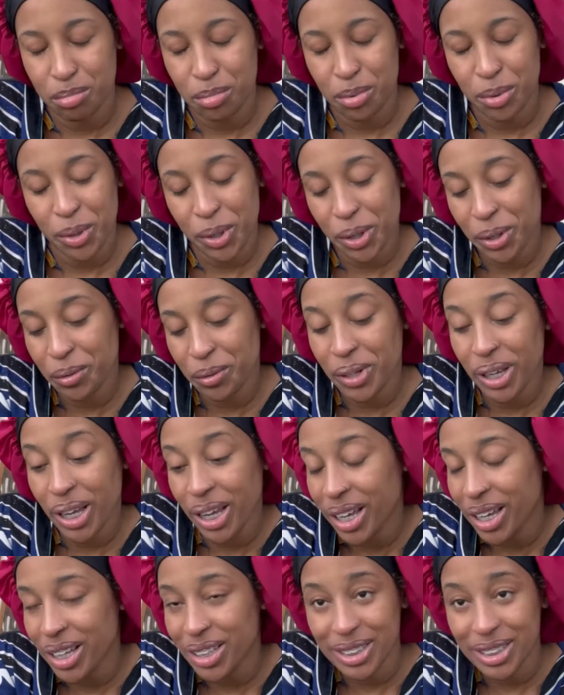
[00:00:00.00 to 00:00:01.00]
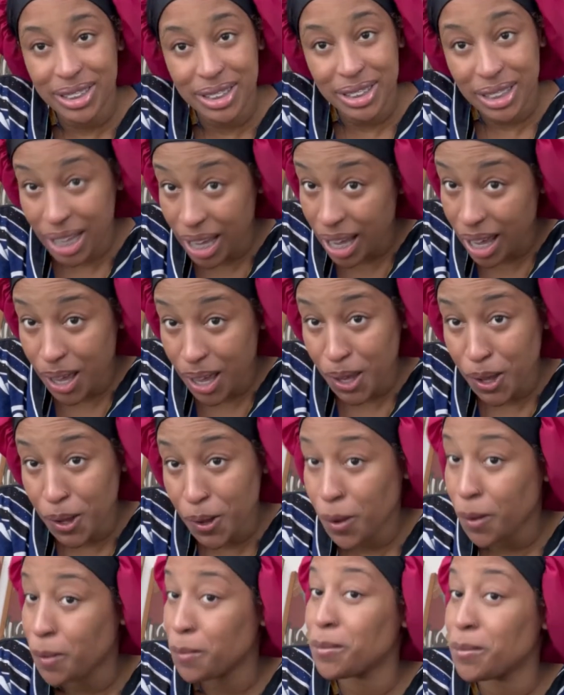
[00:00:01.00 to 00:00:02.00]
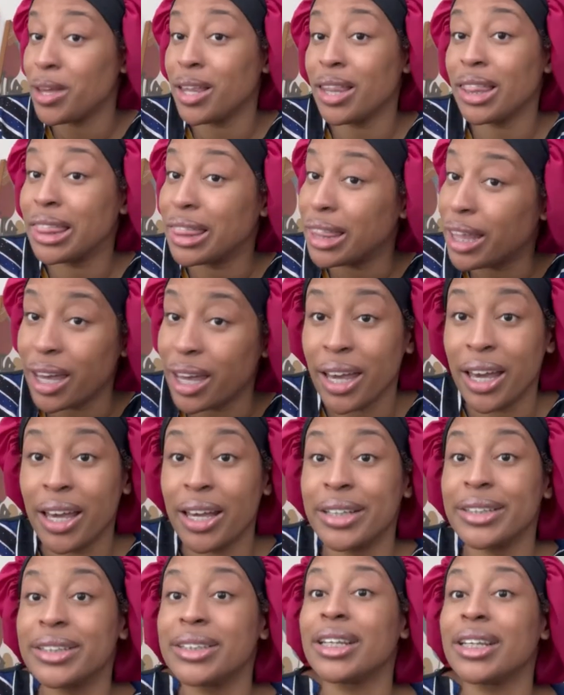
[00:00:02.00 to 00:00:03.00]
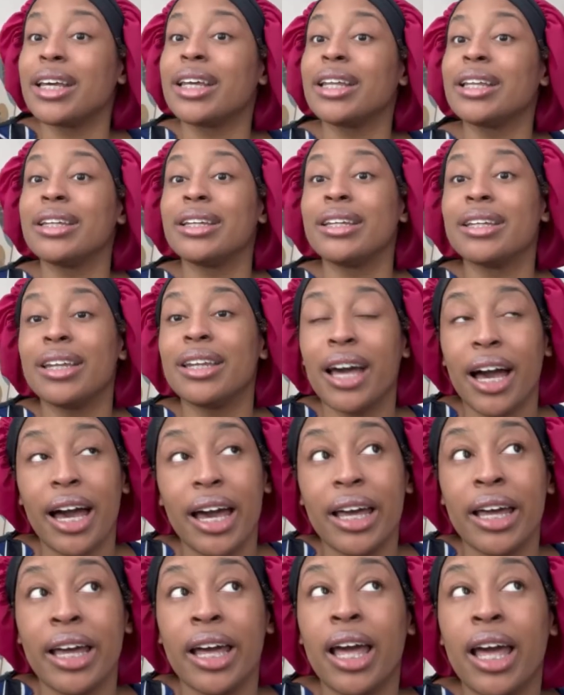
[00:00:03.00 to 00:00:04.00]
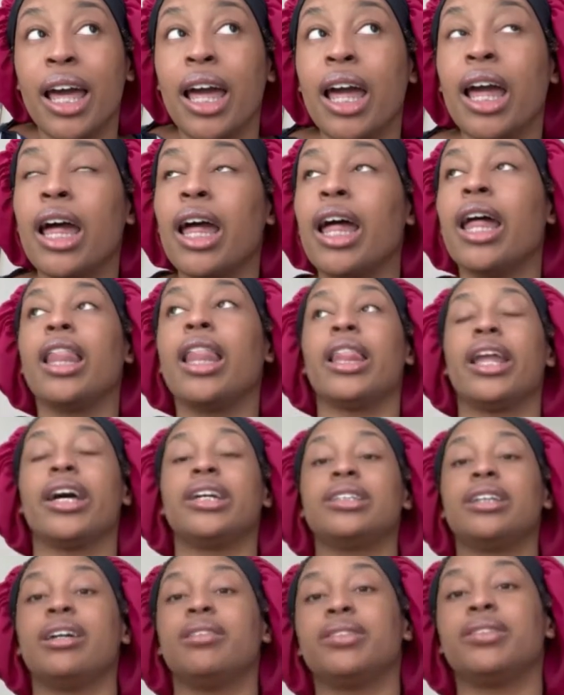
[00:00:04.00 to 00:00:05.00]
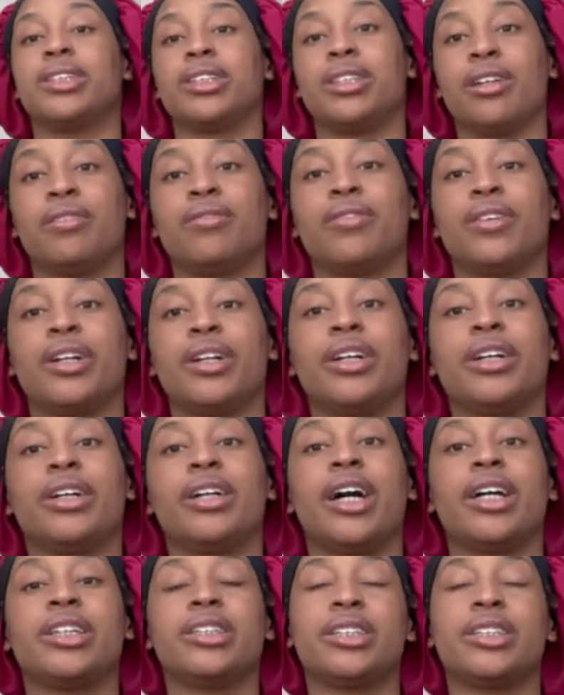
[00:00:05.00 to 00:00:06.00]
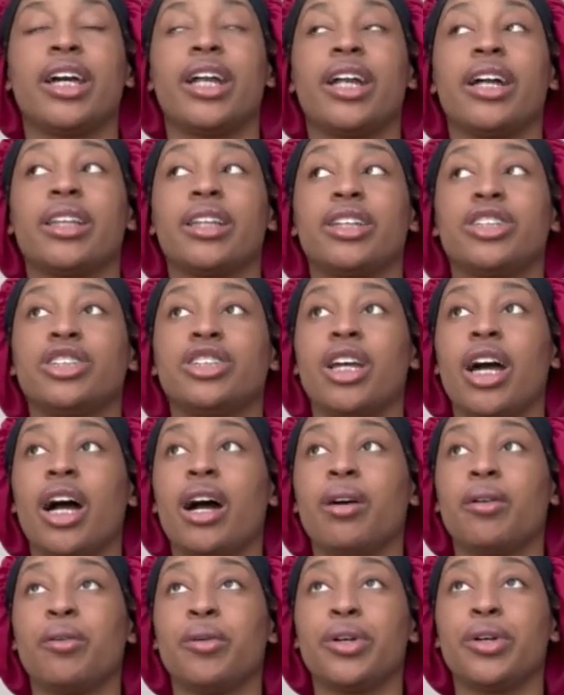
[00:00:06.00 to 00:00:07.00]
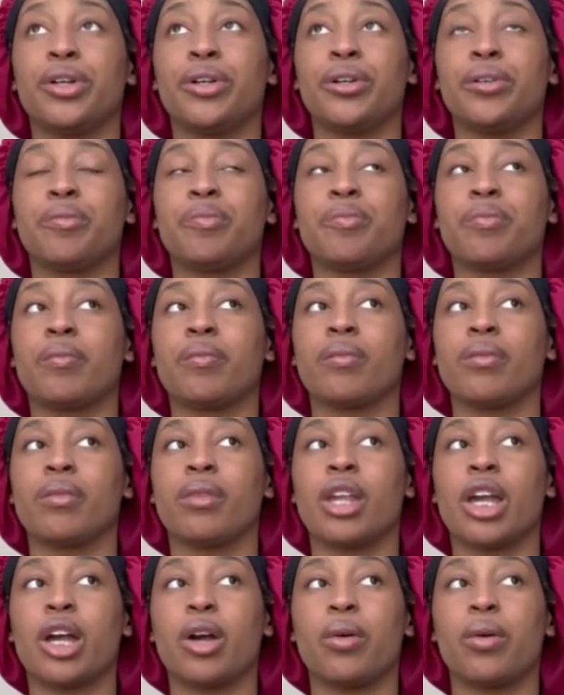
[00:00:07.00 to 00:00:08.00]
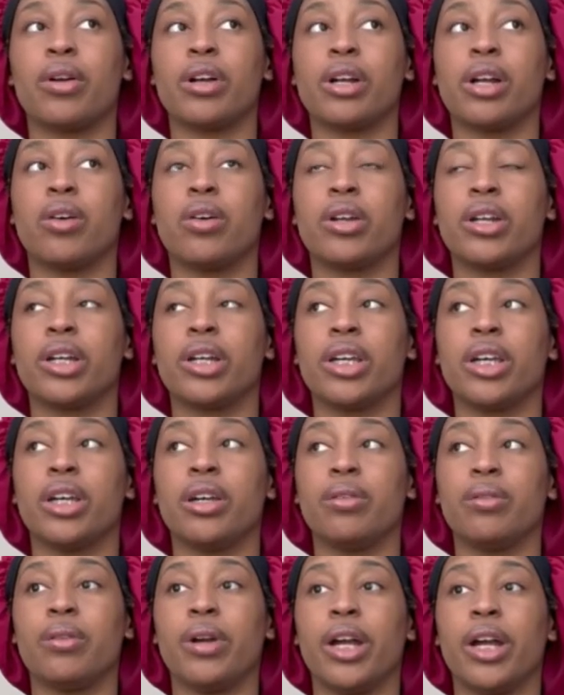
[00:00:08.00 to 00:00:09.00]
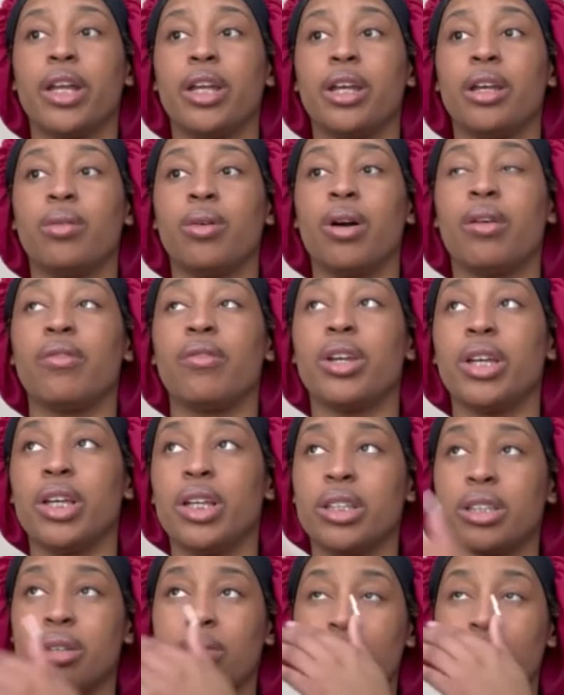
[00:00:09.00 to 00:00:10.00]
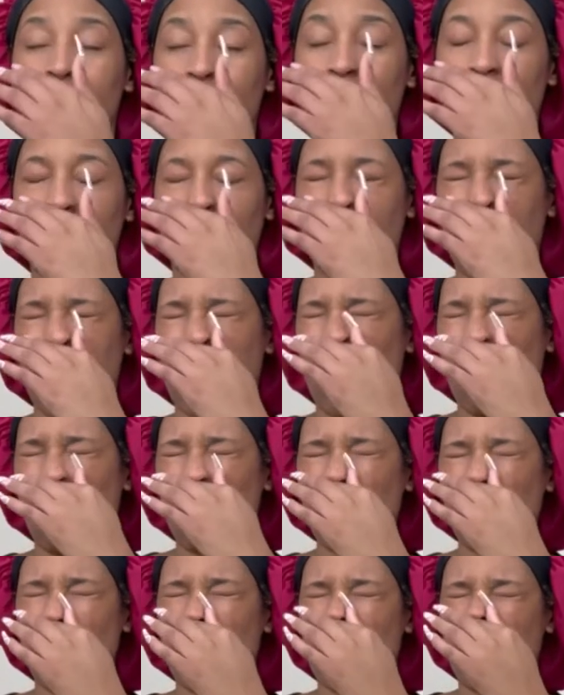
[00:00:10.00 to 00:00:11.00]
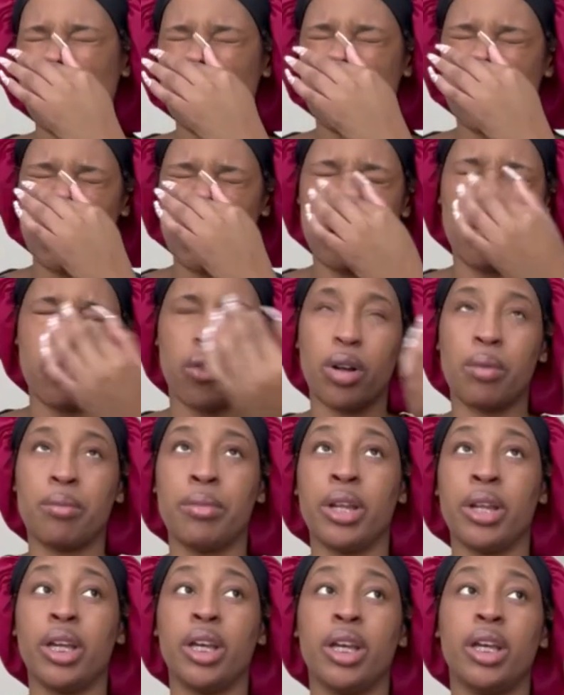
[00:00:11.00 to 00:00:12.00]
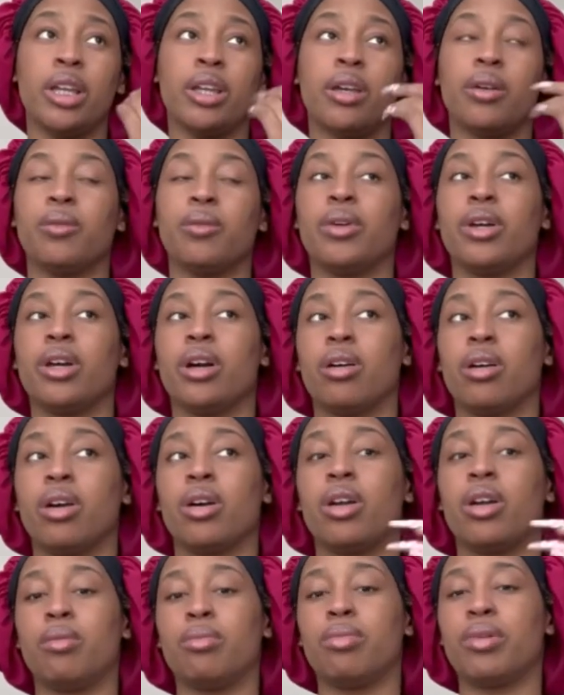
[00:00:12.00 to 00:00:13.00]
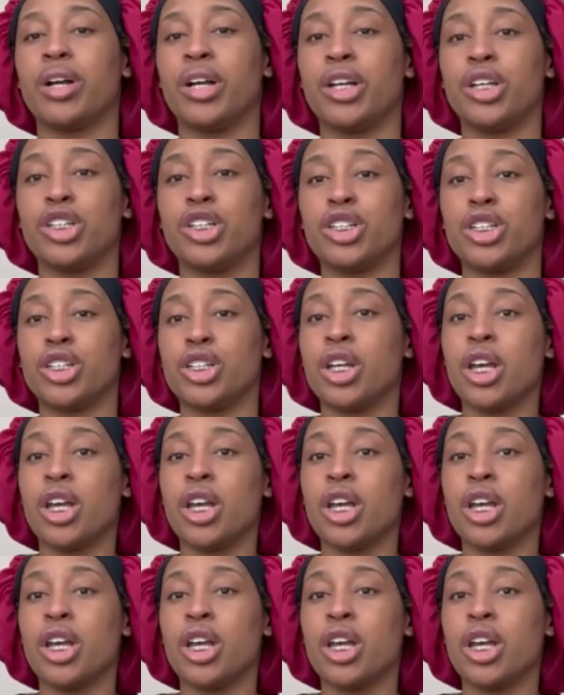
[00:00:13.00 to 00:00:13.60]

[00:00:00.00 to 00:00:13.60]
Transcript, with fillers: Boy, we had a time last night. Last night was so fun. I just got out the shower. We're gonna get ready. Well, I'm gonna eat something right now. We're gonna chill for a minute and then we're gonna go to brunch.